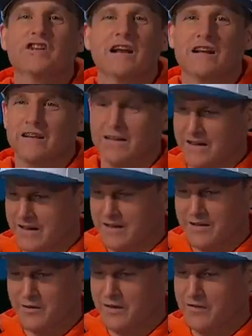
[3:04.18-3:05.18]
like
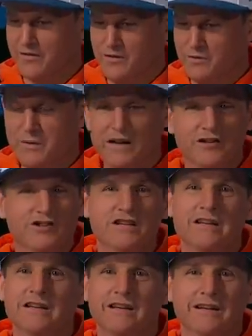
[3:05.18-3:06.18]
like if you met a
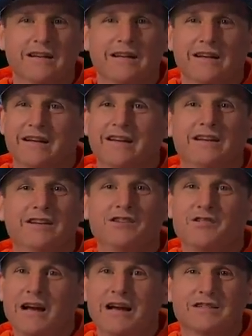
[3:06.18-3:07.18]
genie and
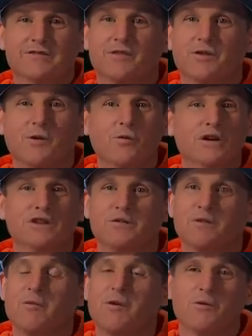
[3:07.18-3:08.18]
you asked for a wish
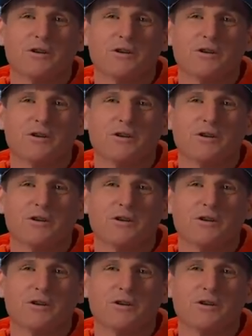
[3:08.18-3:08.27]
for more